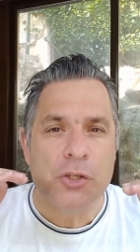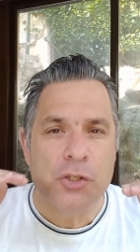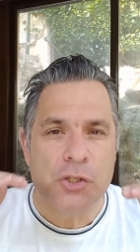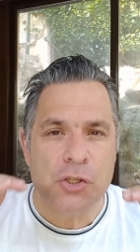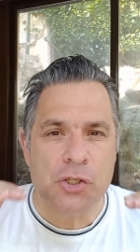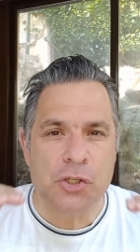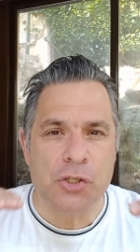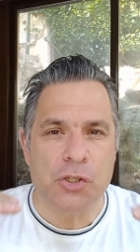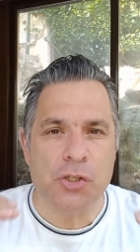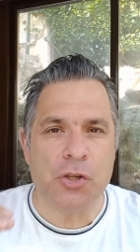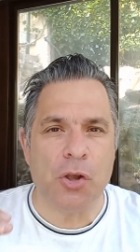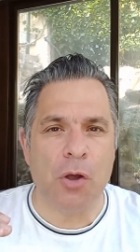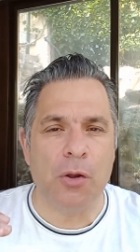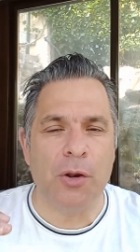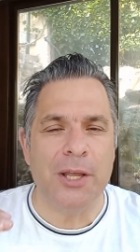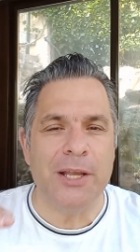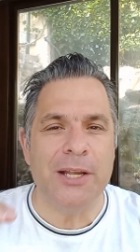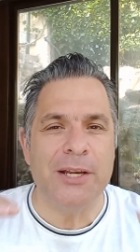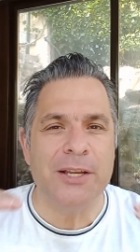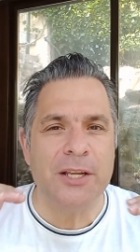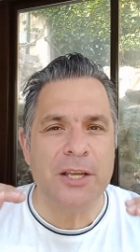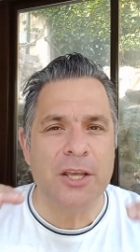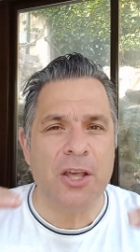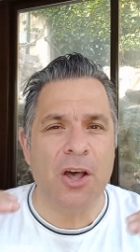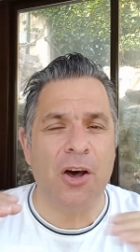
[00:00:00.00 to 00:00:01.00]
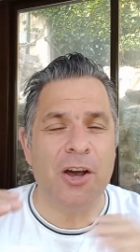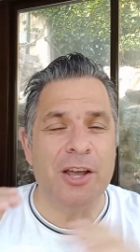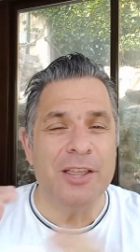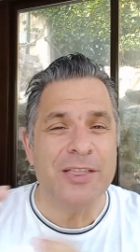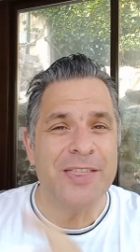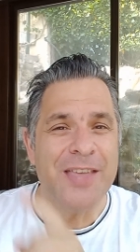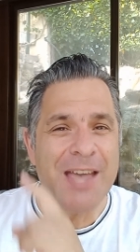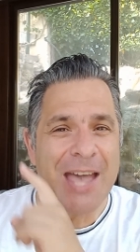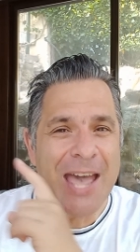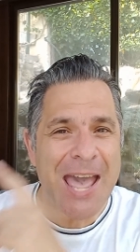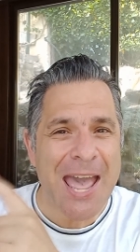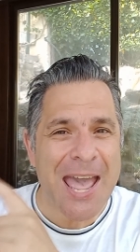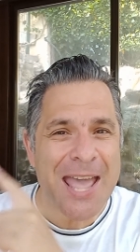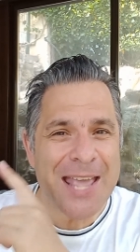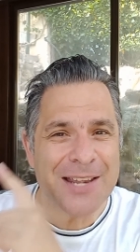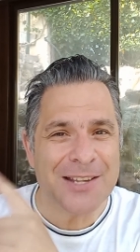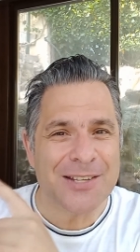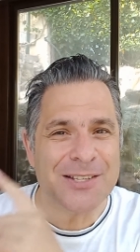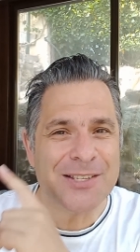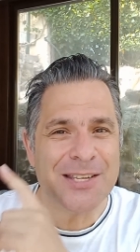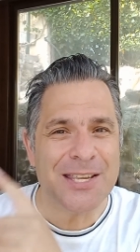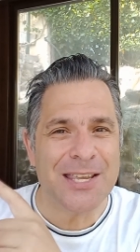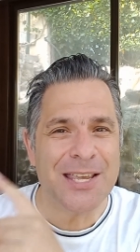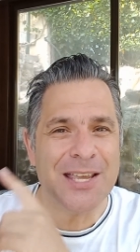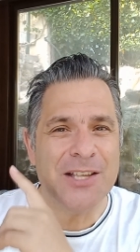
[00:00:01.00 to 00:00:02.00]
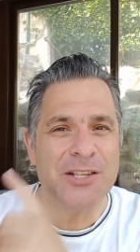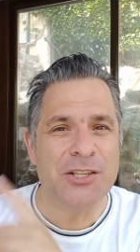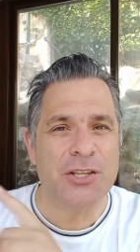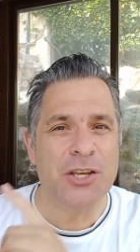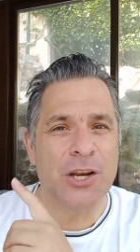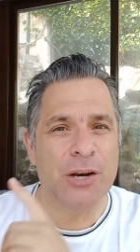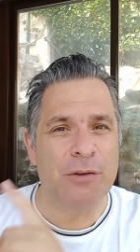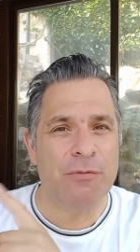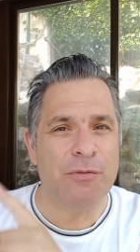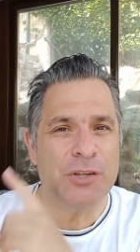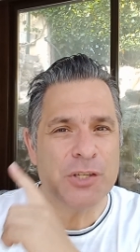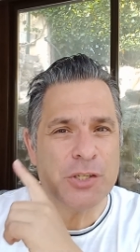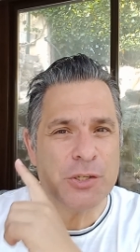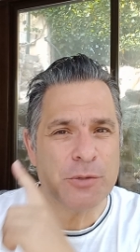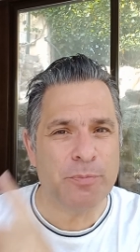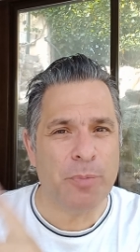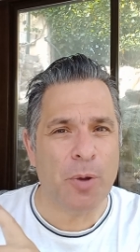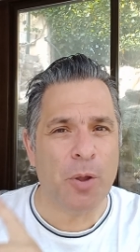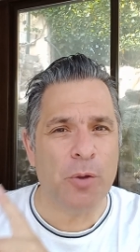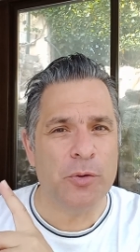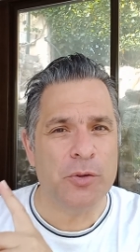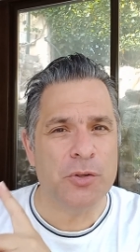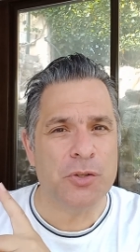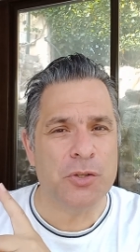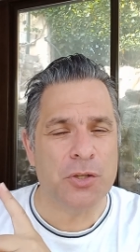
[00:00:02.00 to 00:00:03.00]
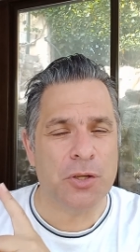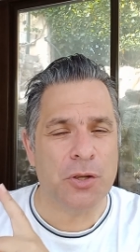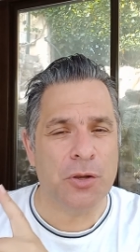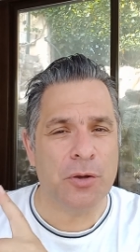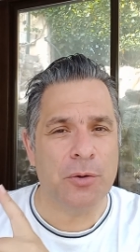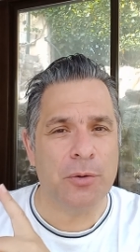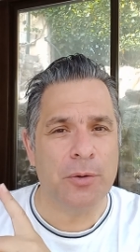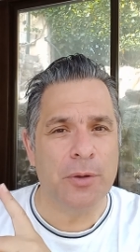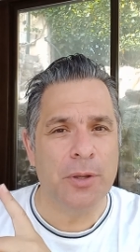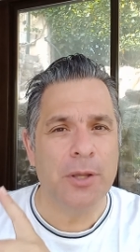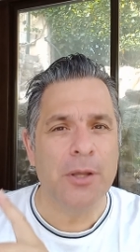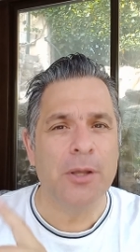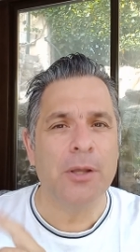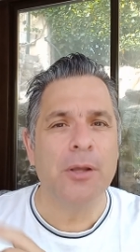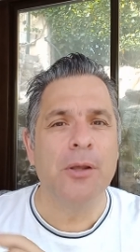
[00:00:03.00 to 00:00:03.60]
solid guide that Etsy is going to respond to.